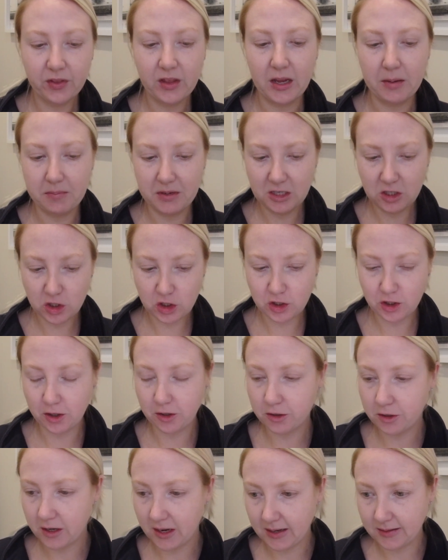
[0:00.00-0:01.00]
let me show
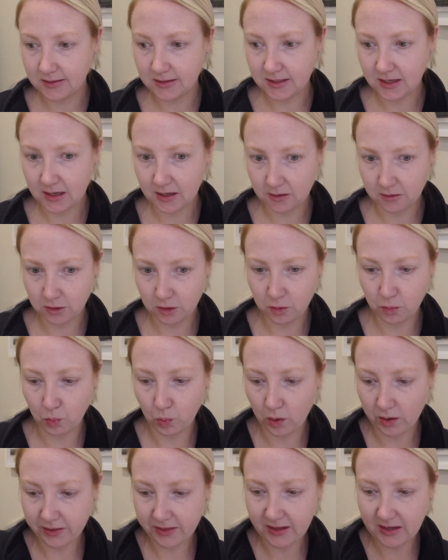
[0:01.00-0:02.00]
you and tell you
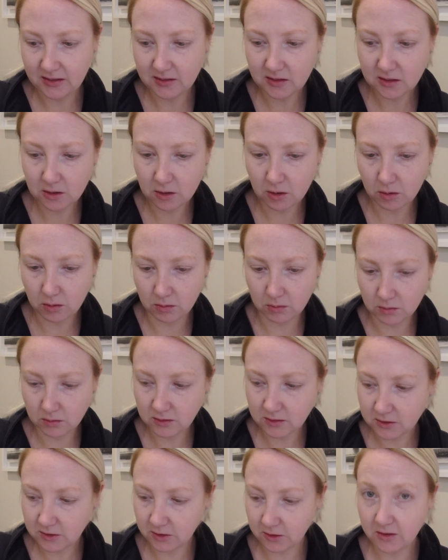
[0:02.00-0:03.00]
what these are called.
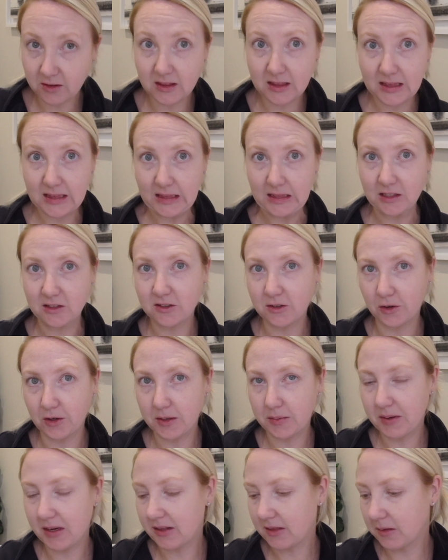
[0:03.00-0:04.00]
So
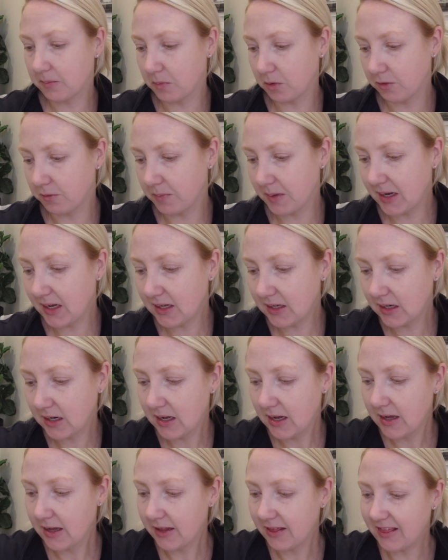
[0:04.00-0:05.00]
sorry about the movement.
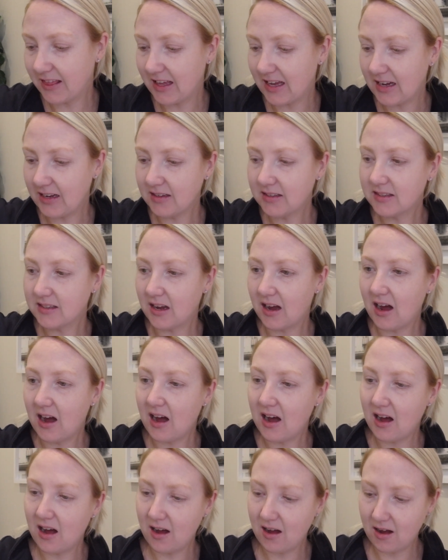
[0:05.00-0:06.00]
These
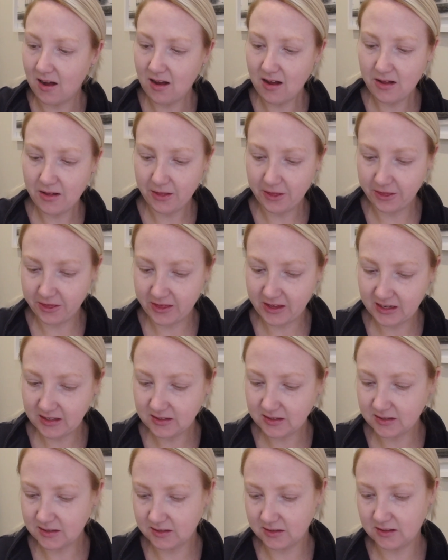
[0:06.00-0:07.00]
are
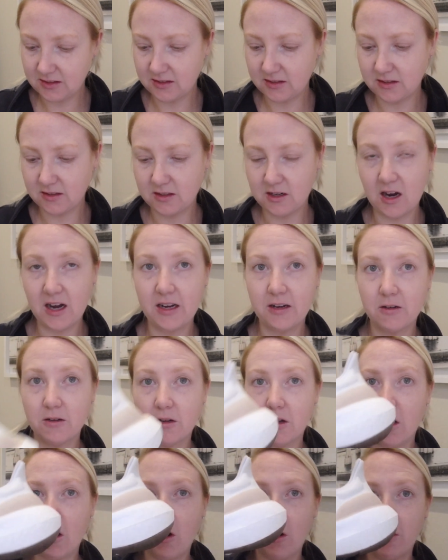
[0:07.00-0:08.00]
this
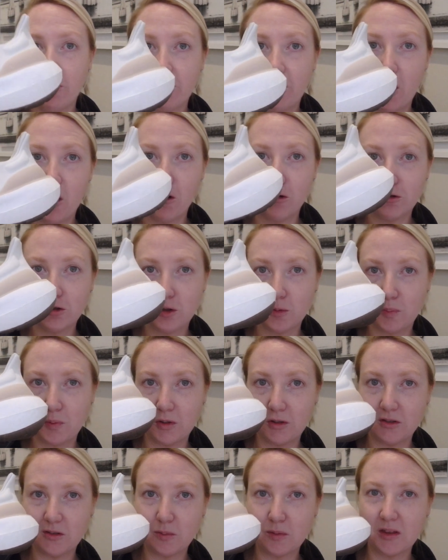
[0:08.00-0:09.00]
style of
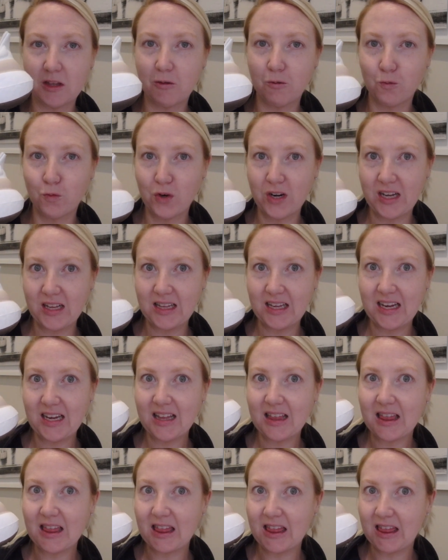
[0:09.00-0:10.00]
UltraBoost with a
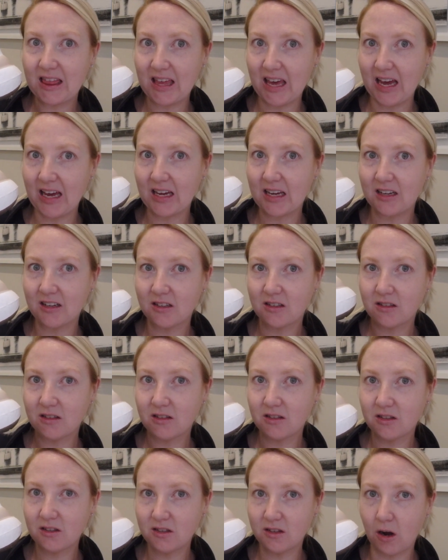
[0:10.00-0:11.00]
really thick
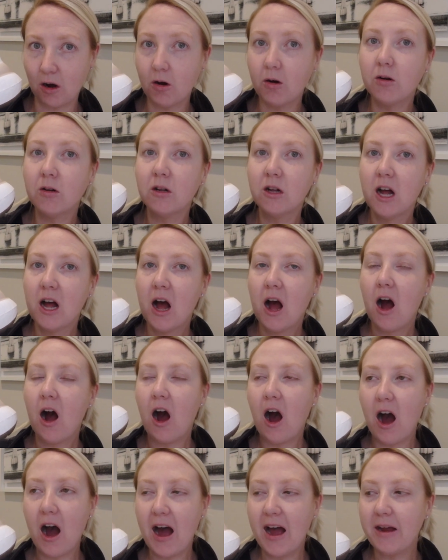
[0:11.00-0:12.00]
sole.
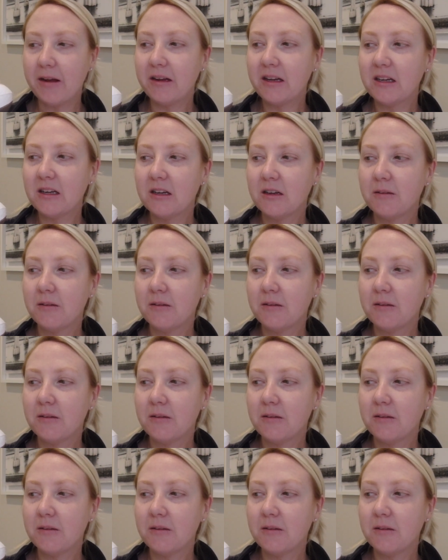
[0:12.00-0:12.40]
I